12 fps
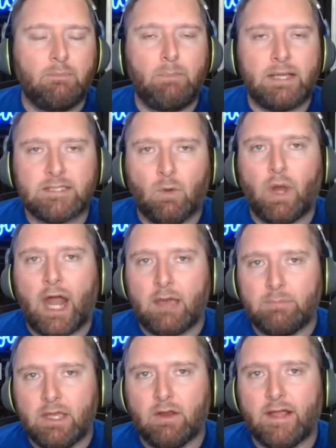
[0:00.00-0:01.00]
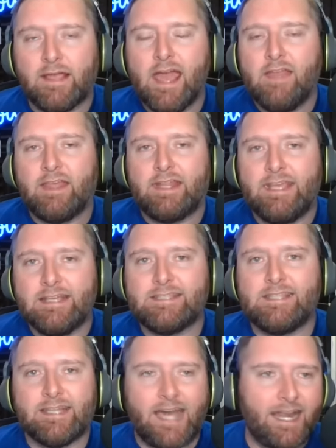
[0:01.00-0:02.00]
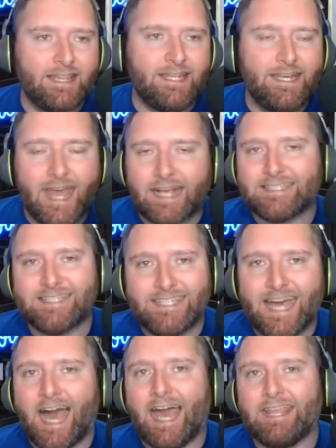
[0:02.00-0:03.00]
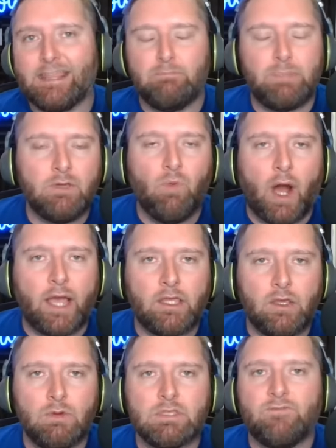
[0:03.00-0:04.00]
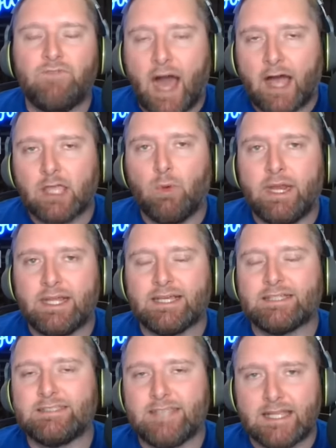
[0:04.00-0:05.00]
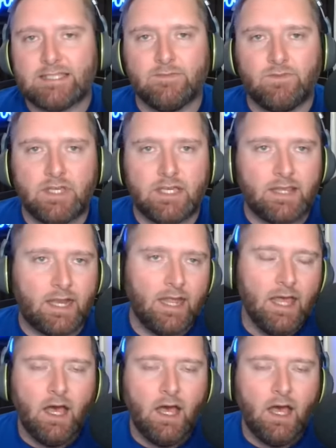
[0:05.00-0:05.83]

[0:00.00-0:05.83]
based on what I am hearing, that he is the kind of the next guy that BYU is evaluating extensively. And then